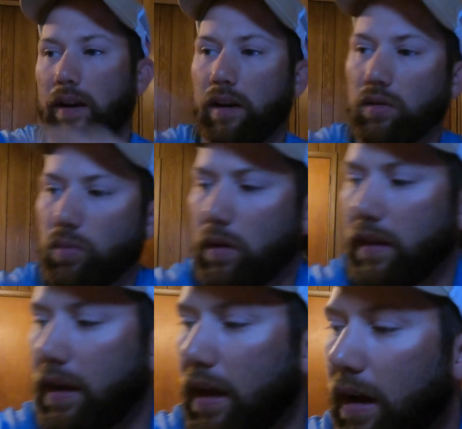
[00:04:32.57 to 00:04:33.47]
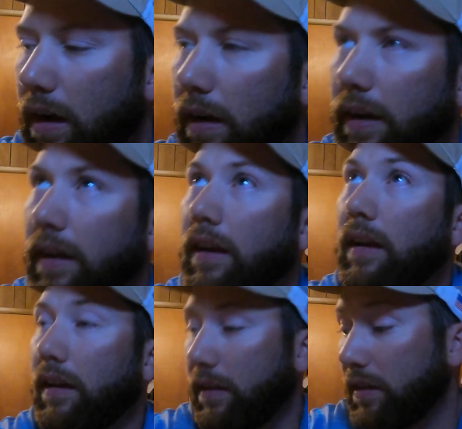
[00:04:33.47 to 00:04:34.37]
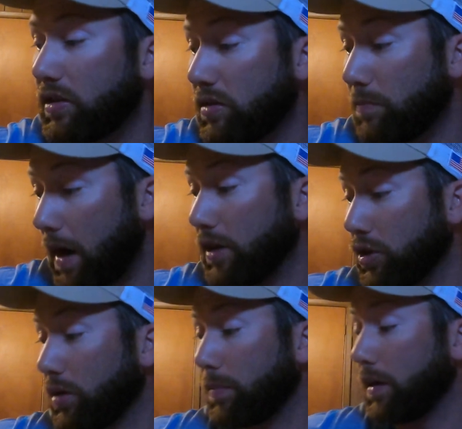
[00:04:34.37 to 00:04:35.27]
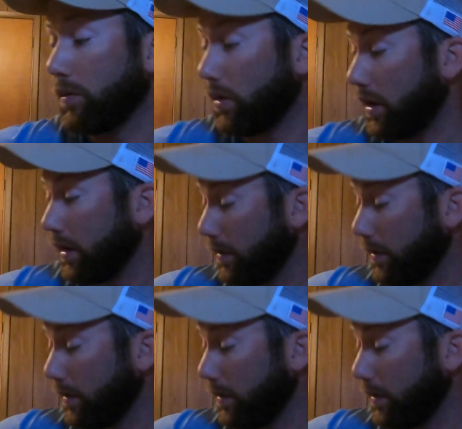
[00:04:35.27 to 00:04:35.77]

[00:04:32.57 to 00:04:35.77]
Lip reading: Here's one that this is my jerkbait rod